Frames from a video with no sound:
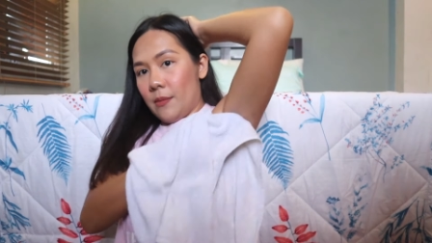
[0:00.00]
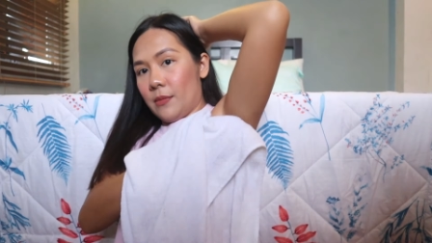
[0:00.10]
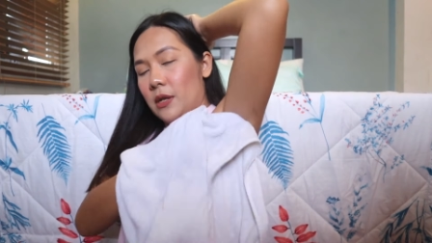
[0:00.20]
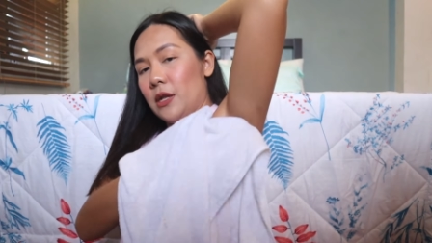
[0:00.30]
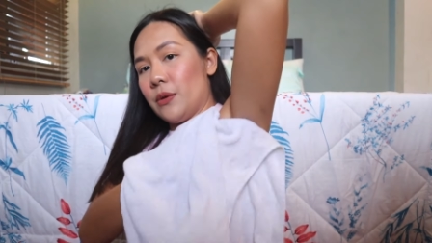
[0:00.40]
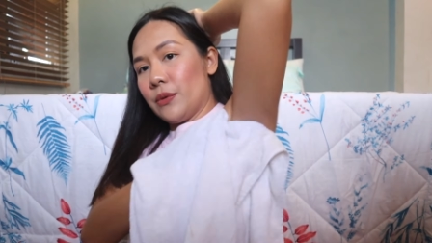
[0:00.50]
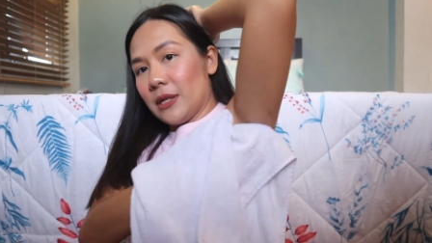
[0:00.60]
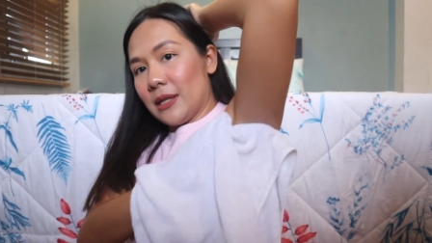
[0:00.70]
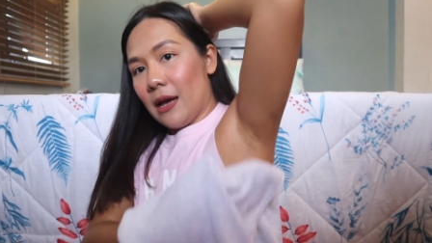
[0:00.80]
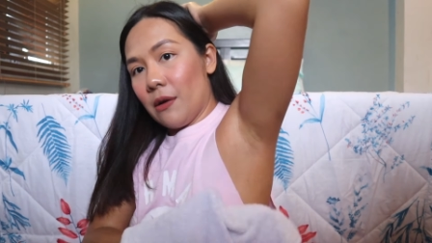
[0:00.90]
I'm gonna
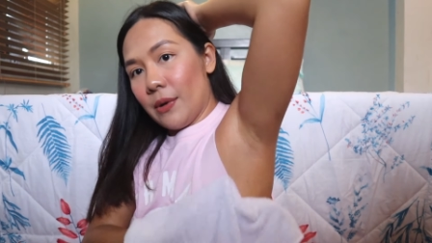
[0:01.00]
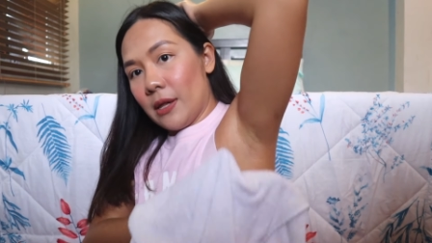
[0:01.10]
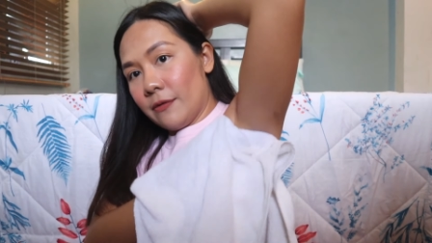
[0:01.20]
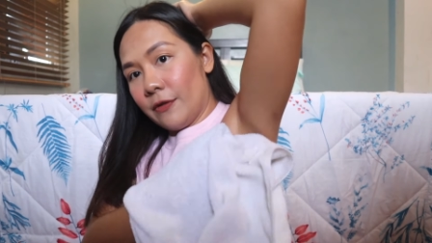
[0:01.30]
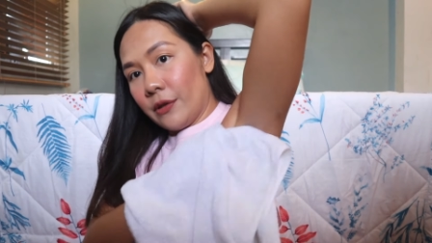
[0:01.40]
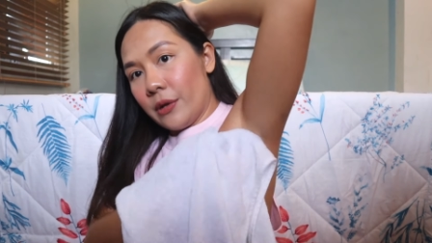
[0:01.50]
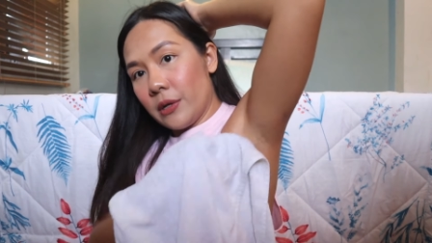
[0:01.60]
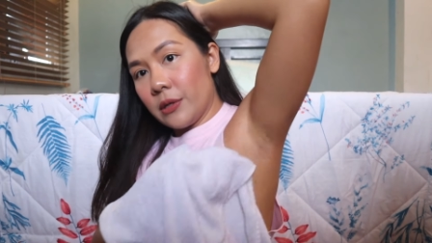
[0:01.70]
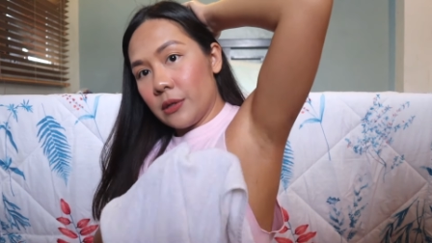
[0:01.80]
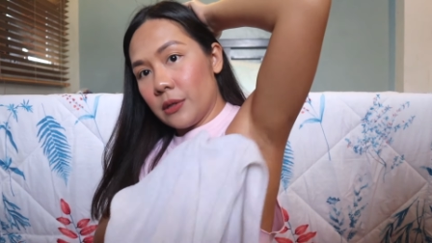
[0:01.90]
use a towel for
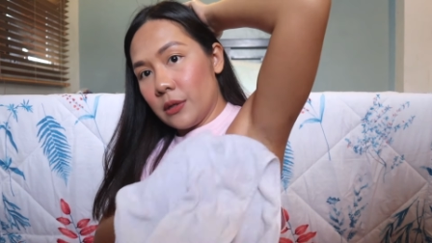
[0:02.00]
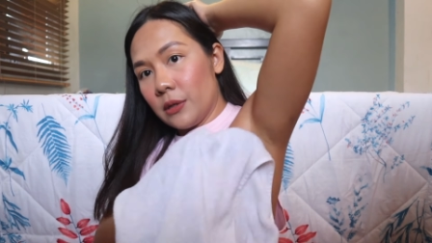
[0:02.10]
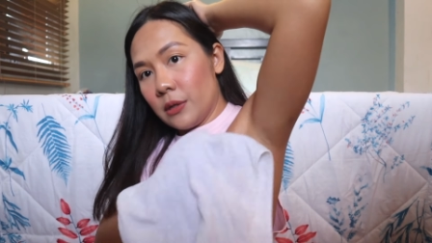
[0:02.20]
this.